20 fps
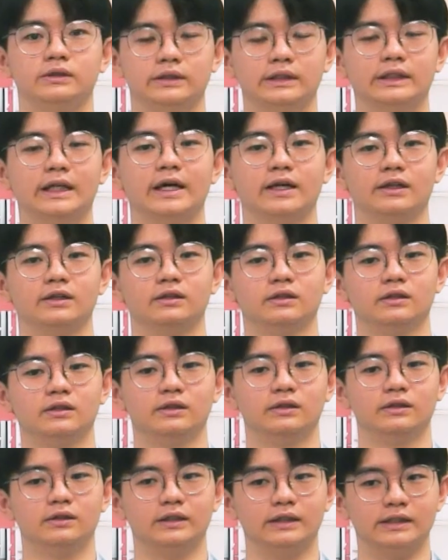That
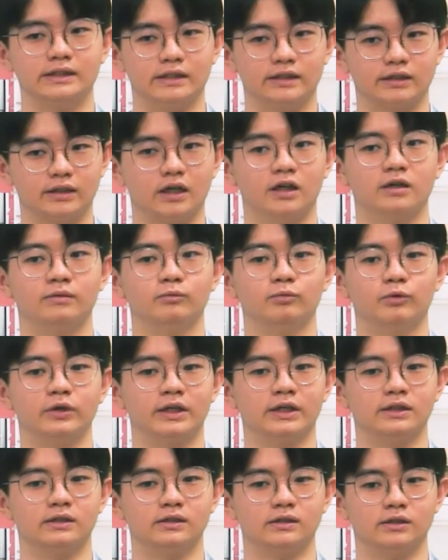is the time when
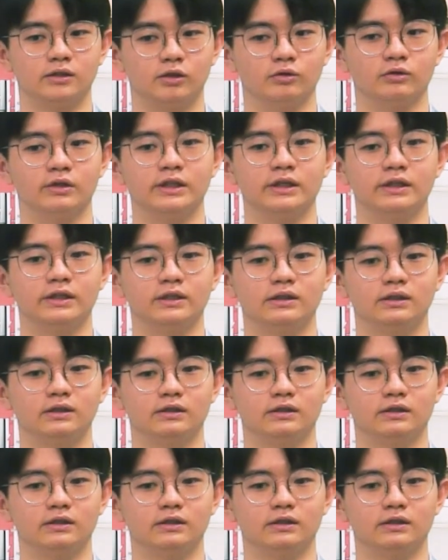I slowly,